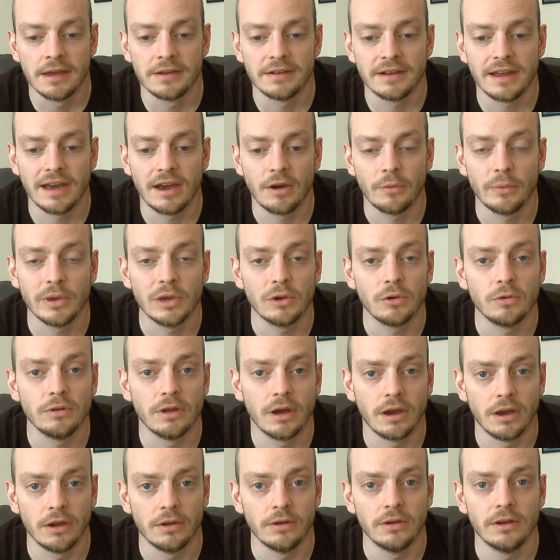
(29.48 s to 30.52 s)
Now, we all
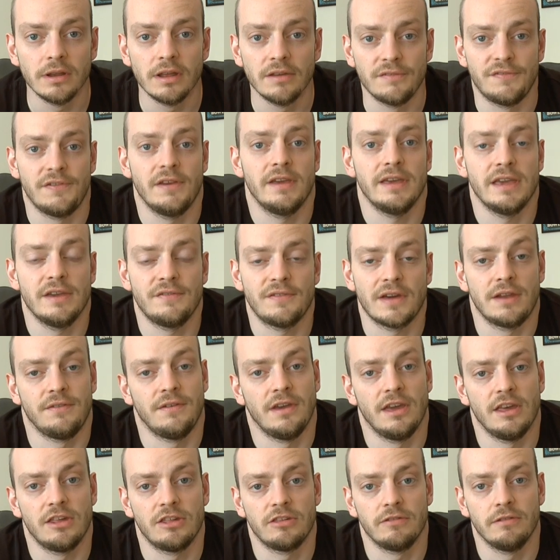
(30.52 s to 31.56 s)
know 30th
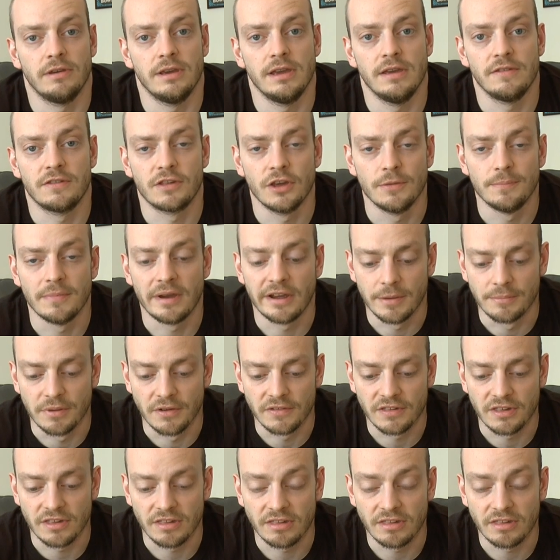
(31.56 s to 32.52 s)
anniversary of Super Mario Bros.